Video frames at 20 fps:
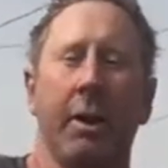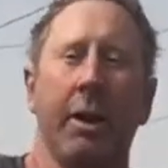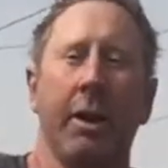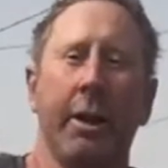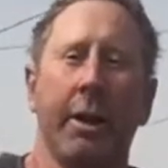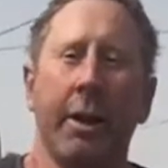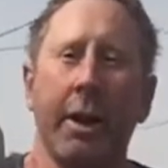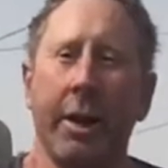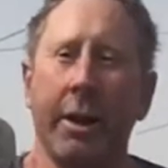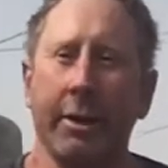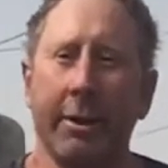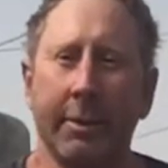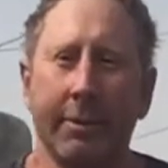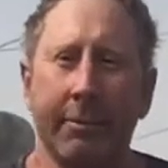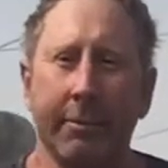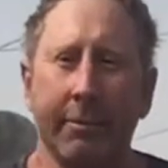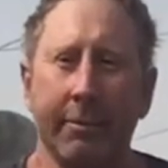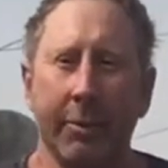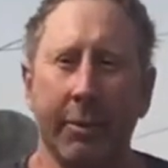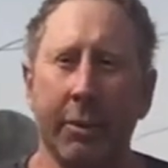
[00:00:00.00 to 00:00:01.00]
Hey guys,
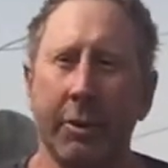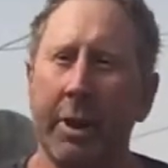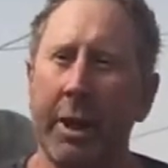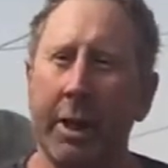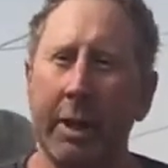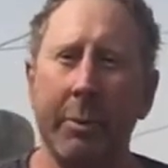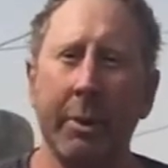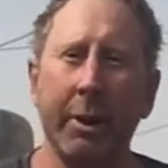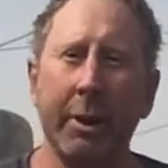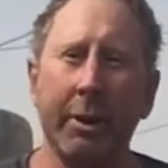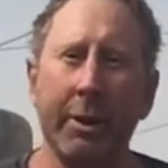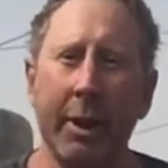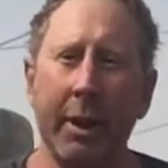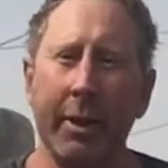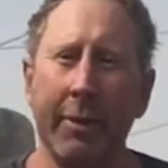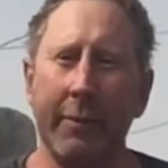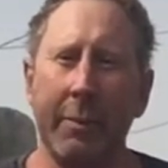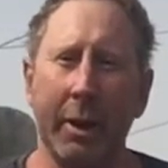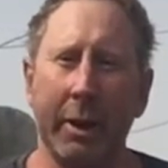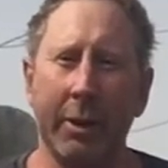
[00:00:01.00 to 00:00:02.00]
it's your daddy Big
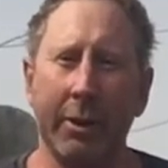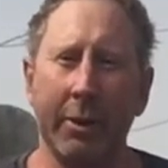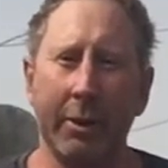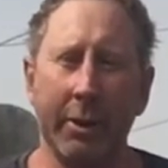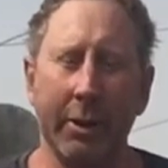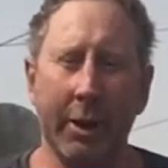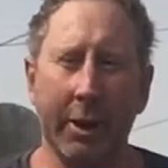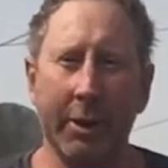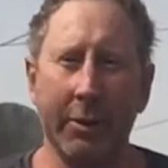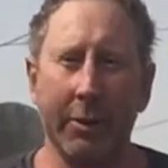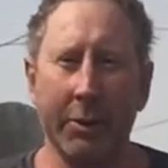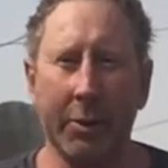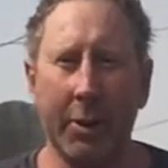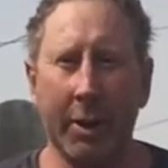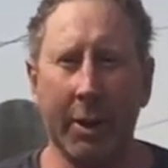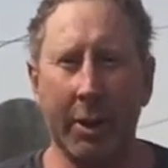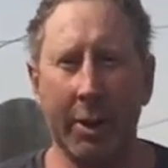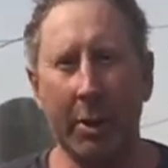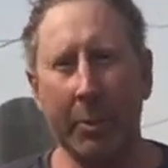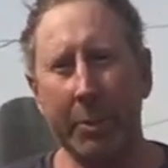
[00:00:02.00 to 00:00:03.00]
Dave back here again to try
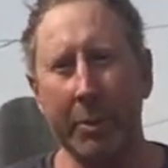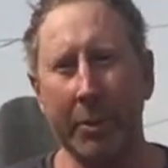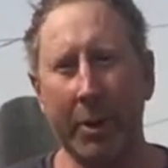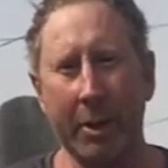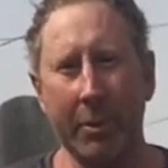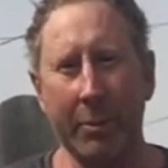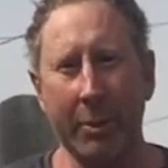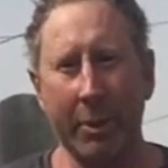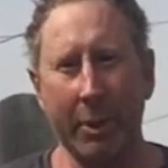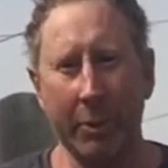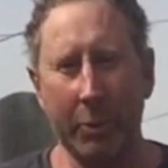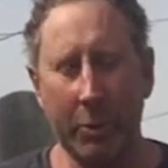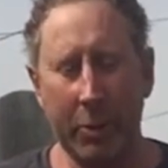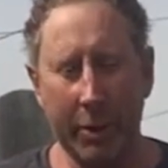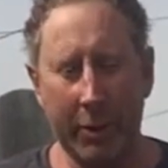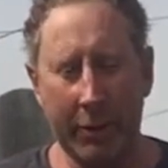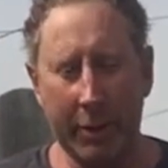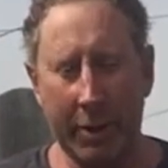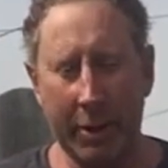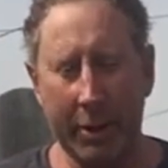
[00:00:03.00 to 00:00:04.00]
to help you out a bit with
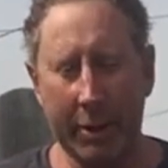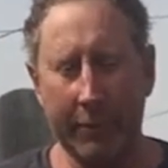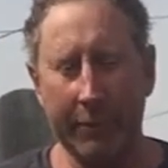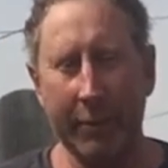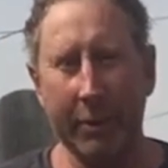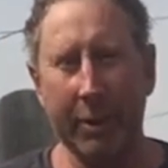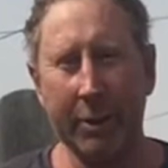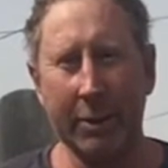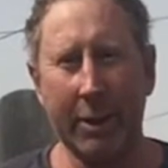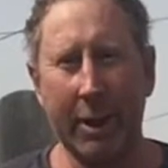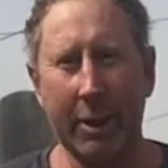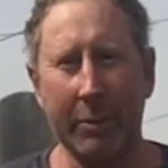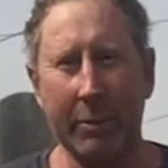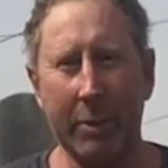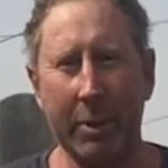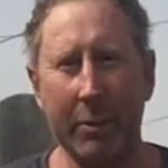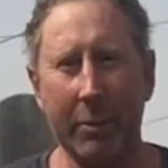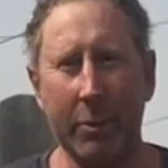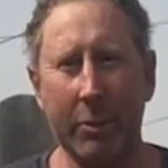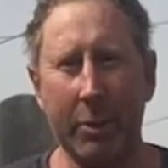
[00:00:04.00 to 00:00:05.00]
exam
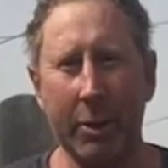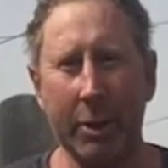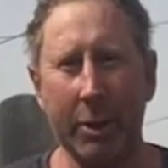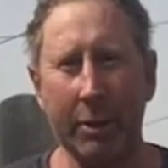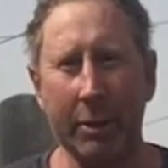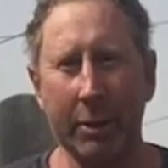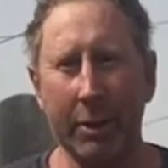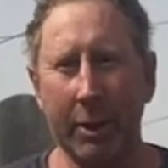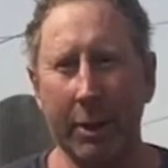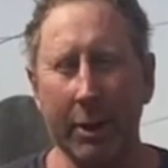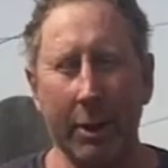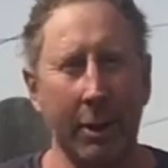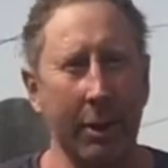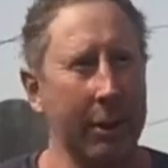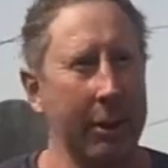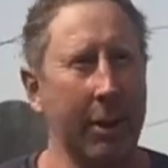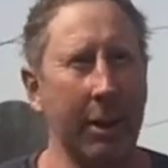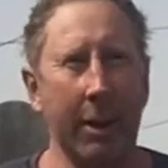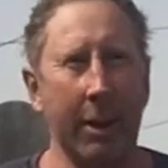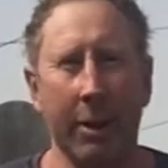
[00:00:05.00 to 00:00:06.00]
number one.
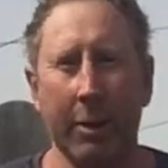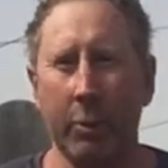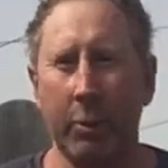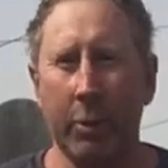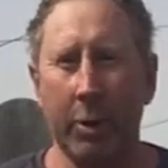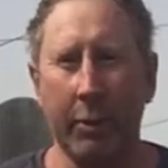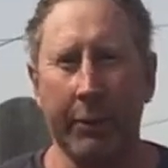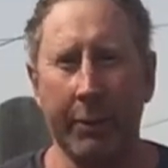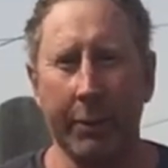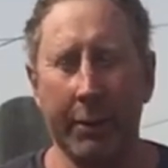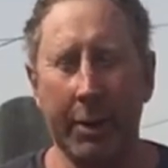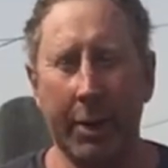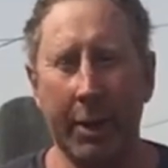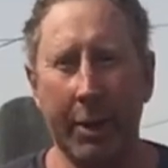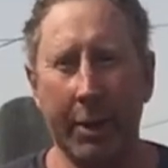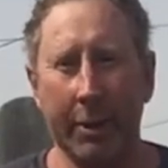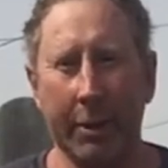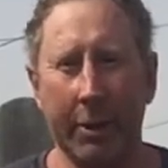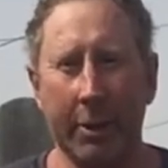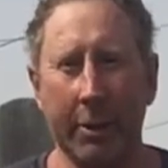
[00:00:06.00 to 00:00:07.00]
Again, a wonderful day
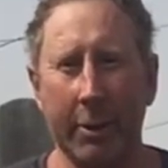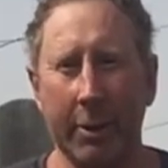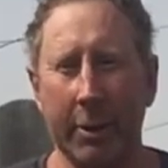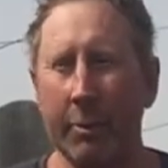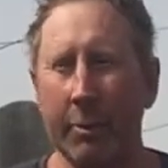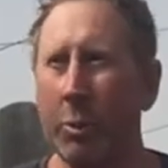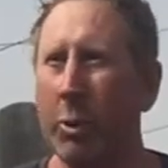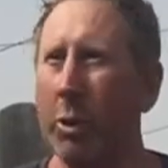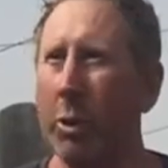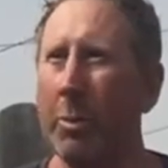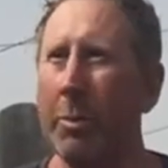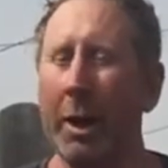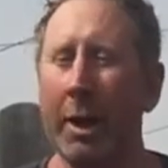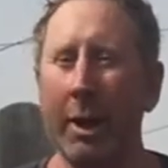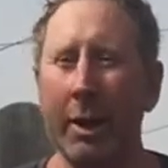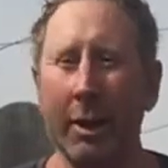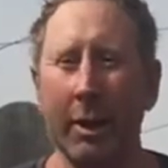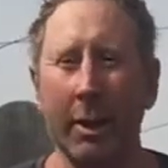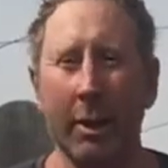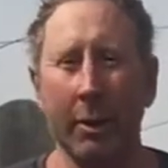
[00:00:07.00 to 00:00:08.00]
here in Morro
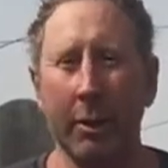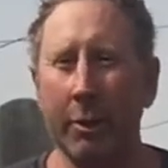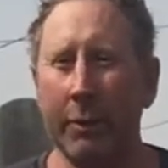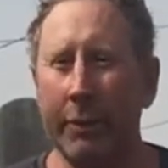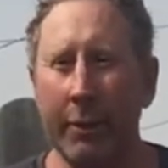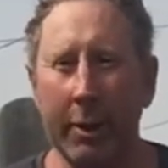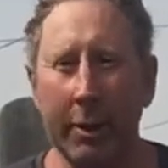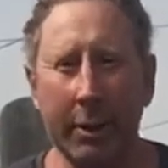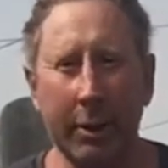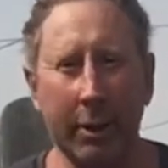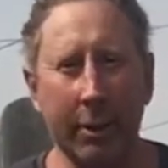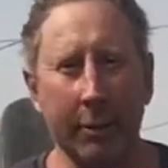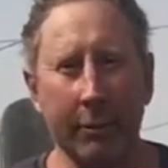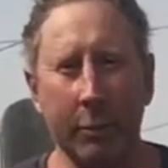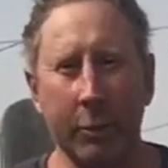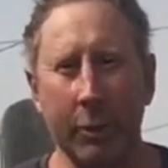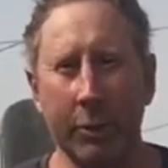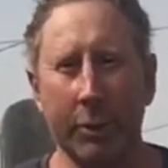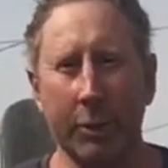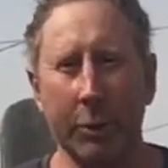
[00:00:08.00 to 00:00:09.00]
Bay. A little foggy,
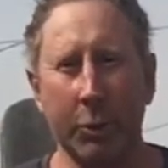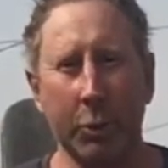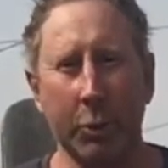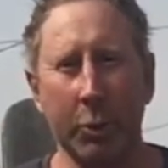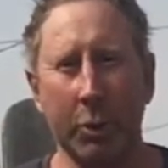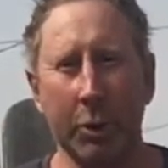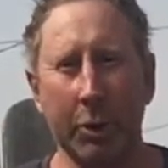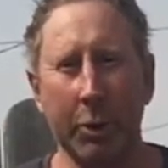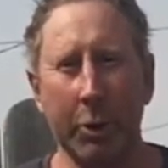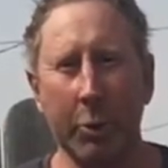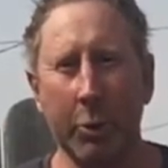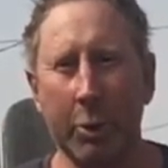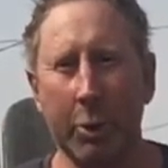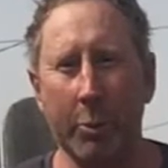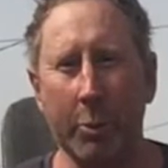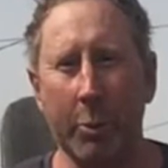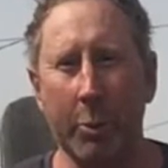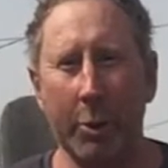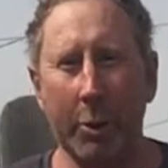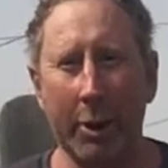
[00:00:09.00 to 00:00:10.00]
which is really
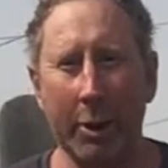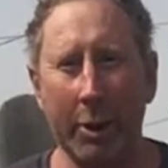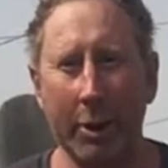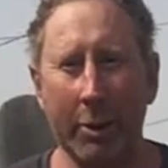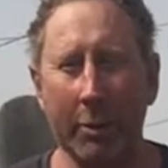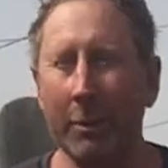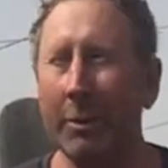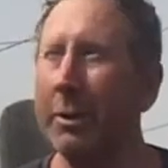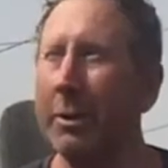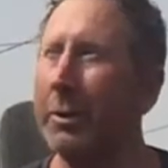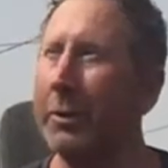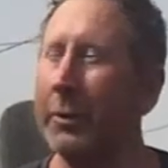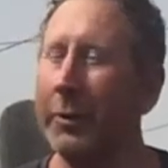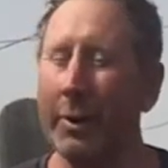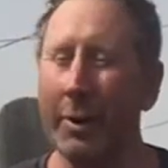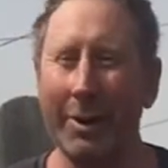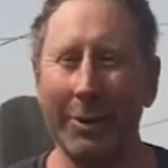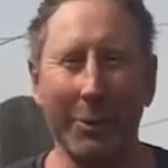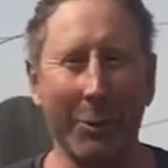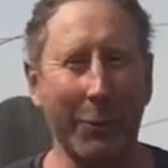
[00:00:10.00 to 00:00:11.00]
normal here. A little
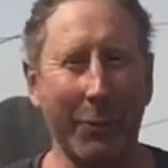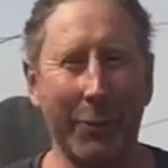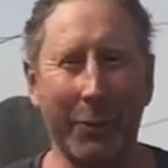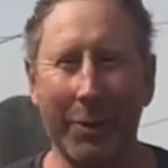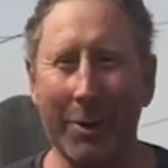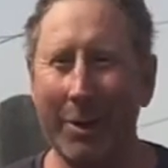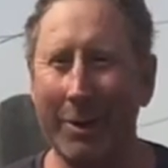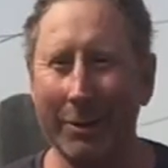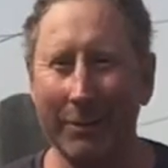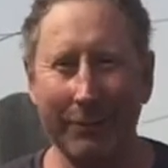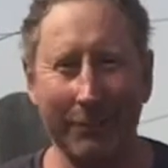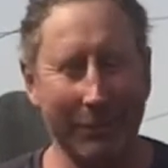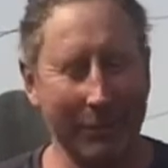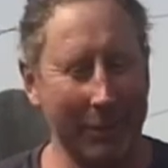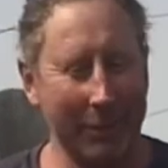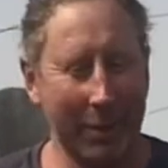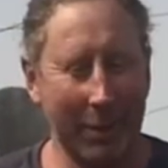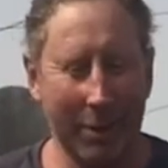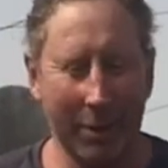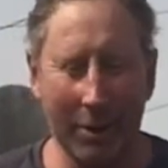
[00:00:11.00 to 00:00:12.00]
sun, a little fog.
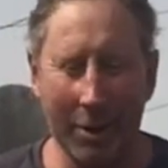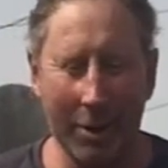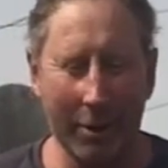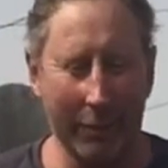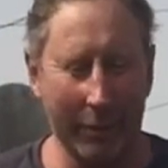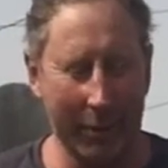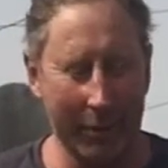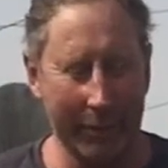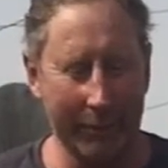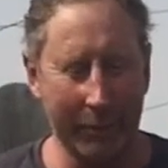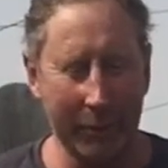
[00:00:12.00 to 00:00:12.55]
Love it.